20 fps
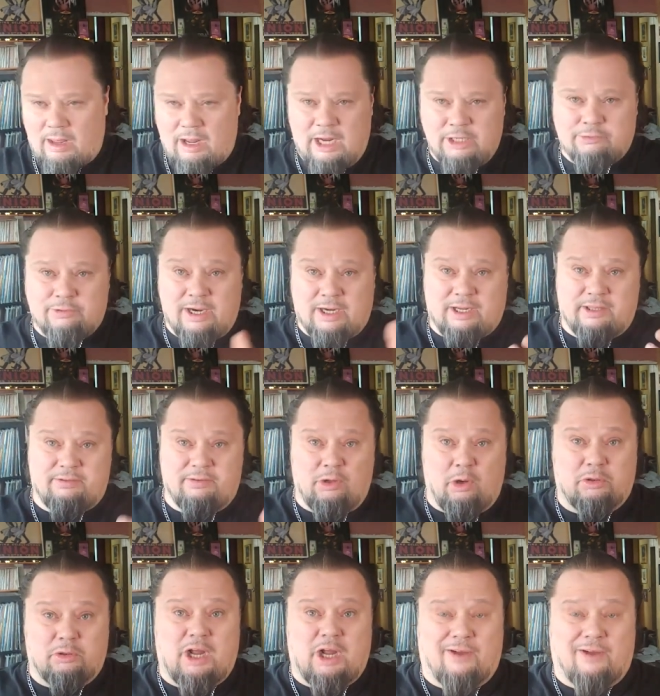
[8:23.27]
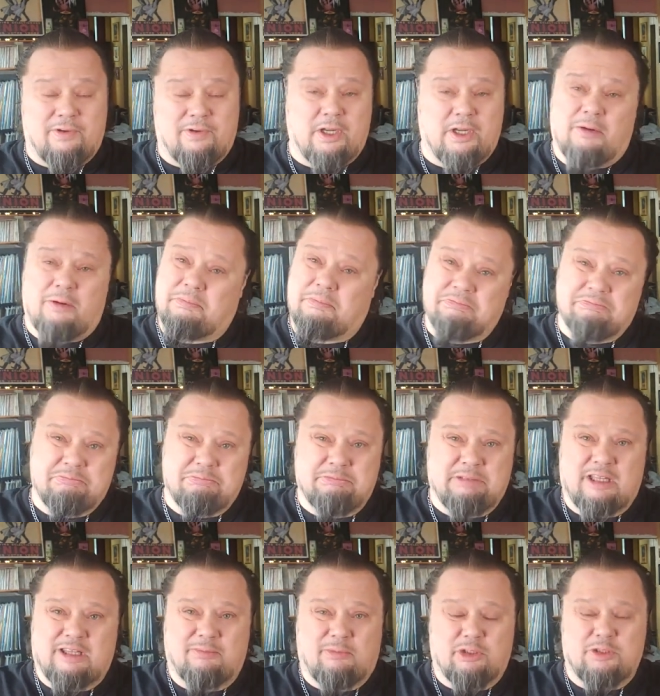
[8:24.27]
I drink the old coffee cup.
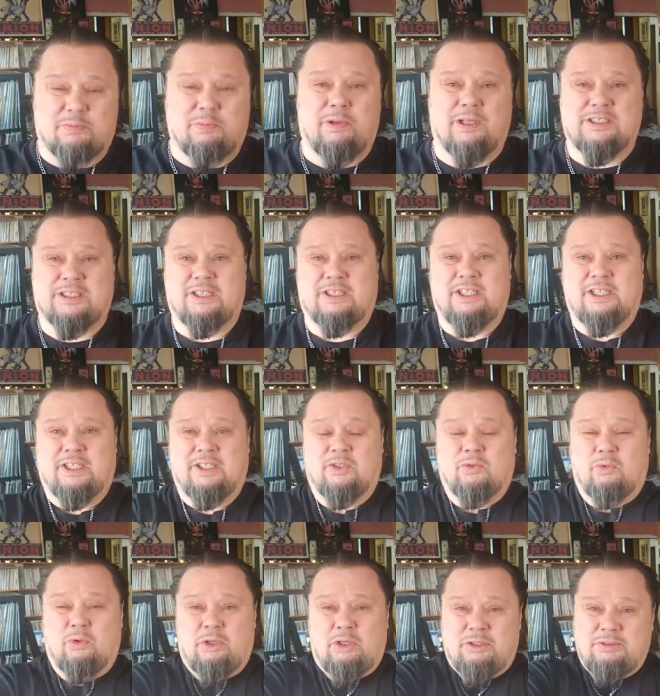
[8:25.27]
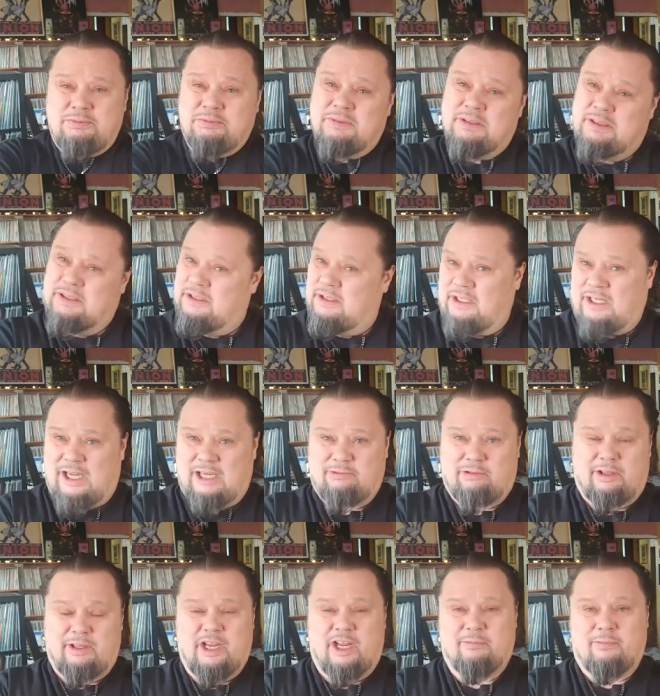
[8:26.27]
Not the most pleasant thing in the world. I'd
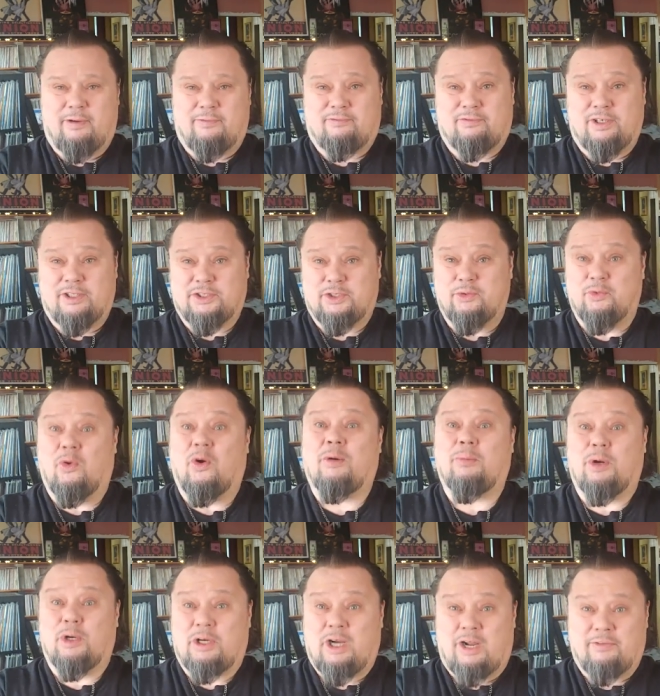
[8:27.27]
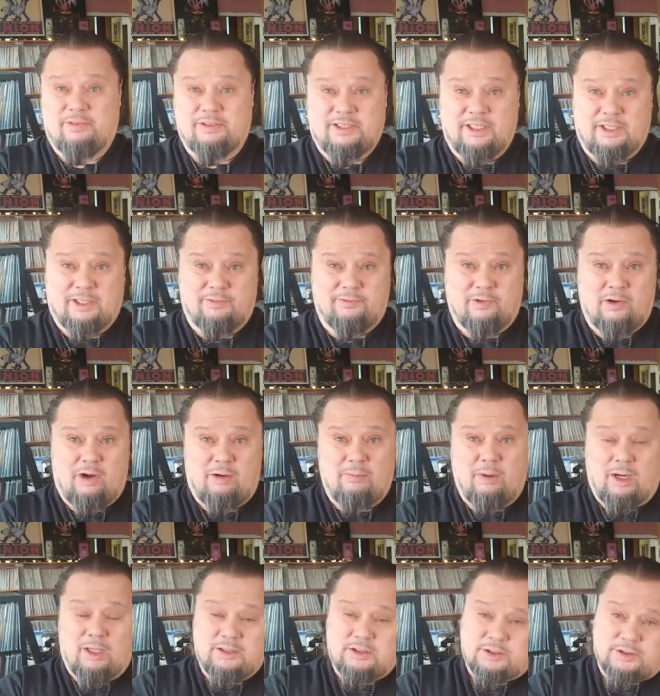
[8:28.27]
rather have my fresher, warmer coffee. Thank you very
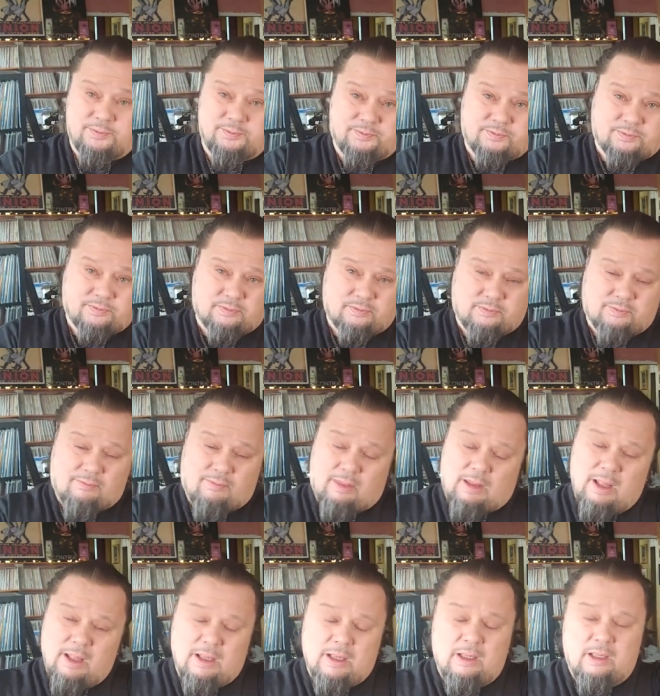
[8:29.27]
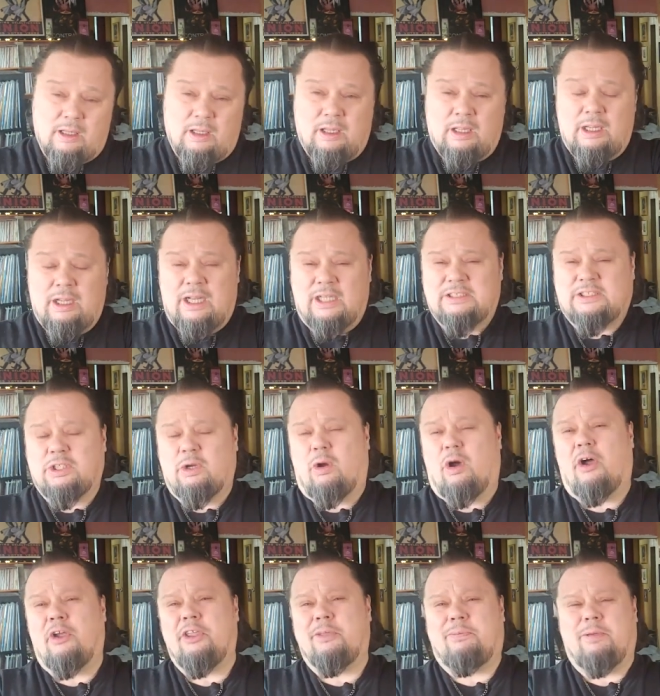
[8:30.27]
much. And so,
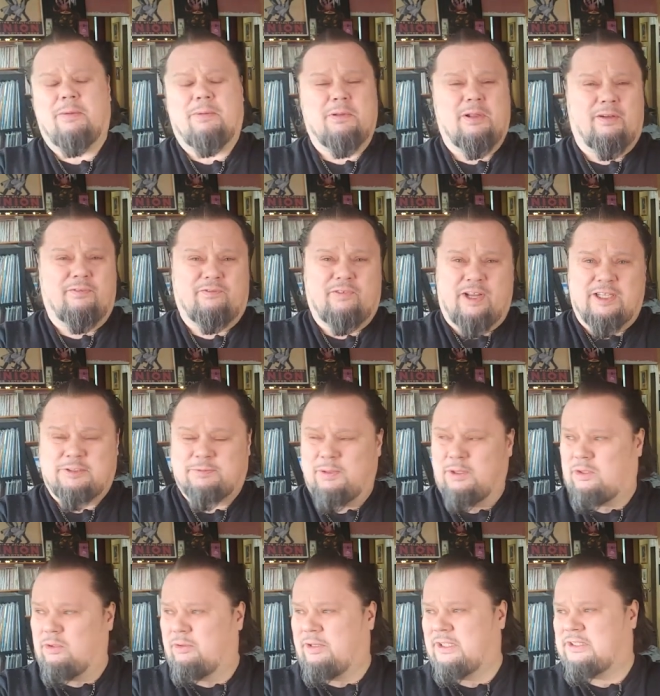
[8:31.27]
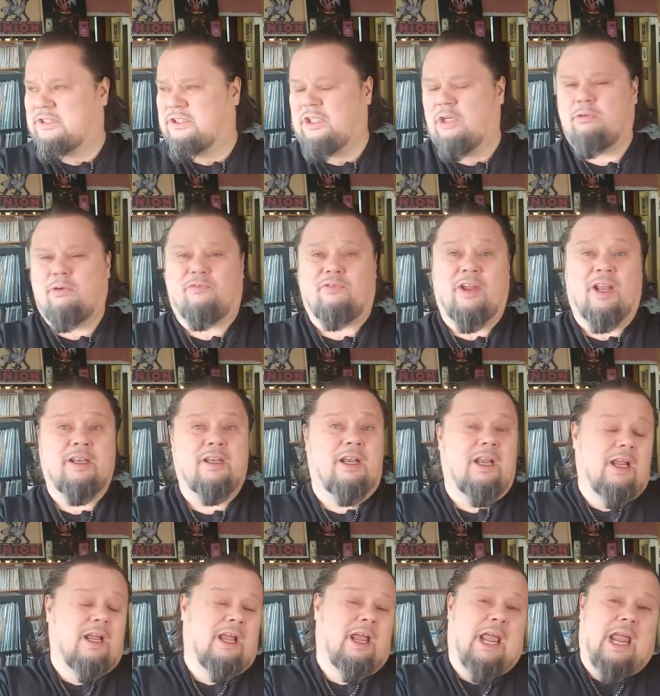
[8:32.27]
all you people on Facebook who get so
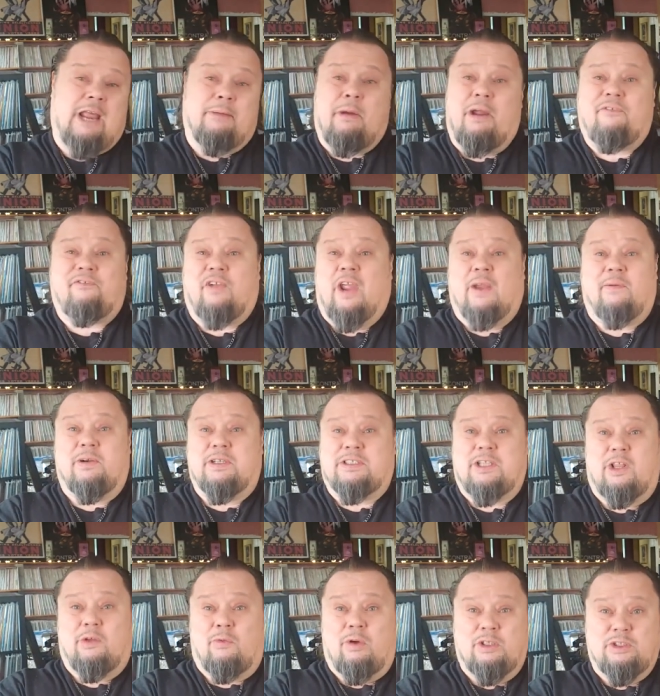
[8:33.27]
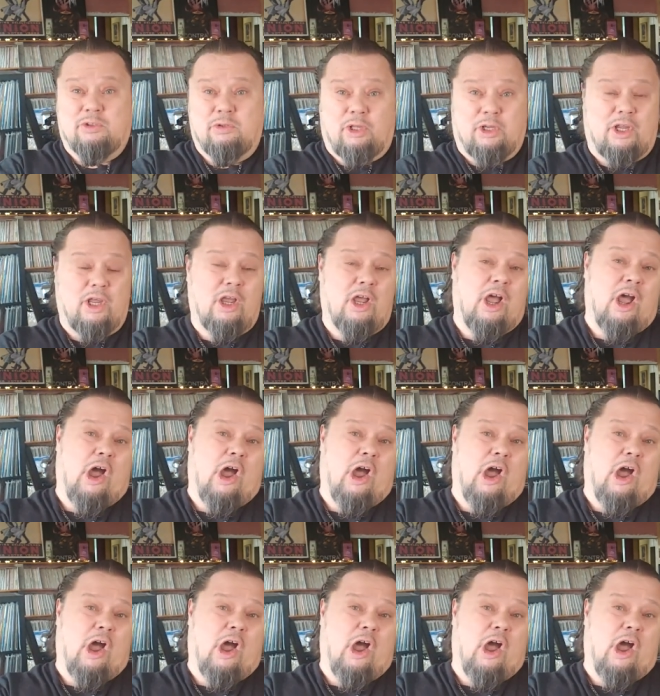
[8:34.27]
offended, and my favorites are the ones who like,